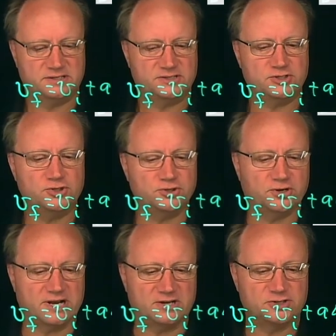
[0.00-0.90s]
Do your
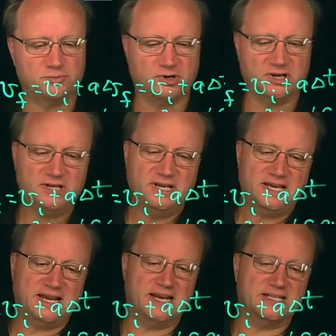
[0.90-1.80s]
algebra
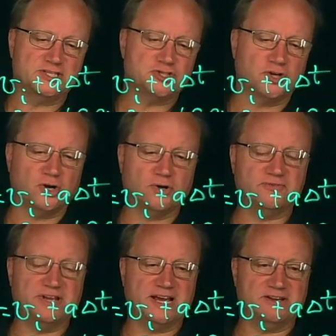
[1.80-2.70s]
and solve
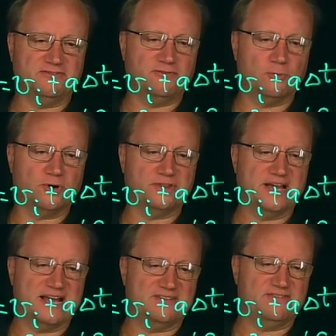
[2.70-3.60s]
down for
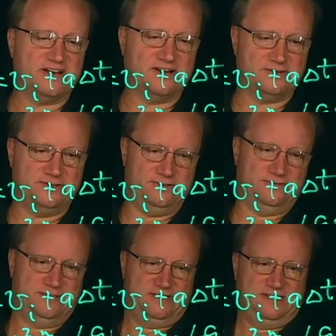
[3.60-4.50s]
that value.
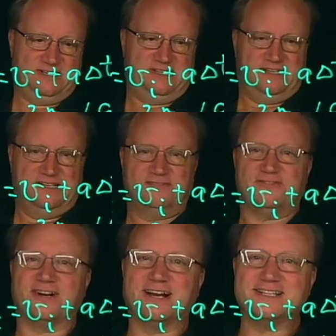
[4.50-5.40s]

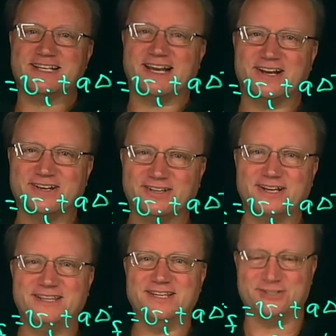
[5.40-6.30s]
Forgot to
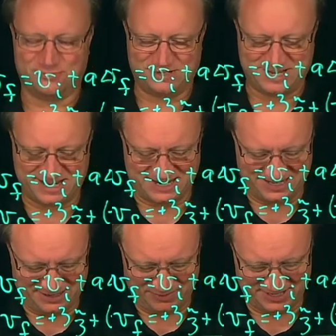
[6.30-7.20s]
calculate this one ahead.
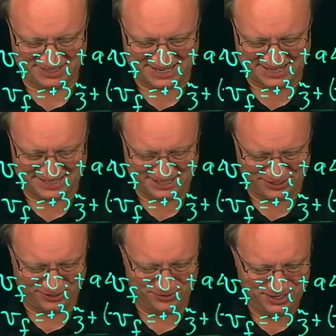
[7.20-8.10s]
Give me a second
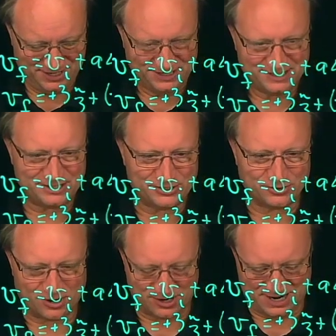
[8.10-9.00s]
to do
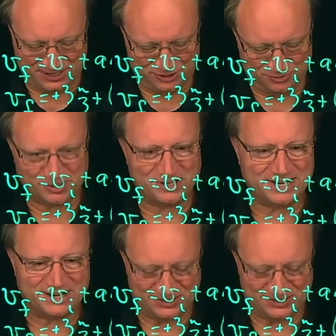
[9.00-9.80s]
our algebra there.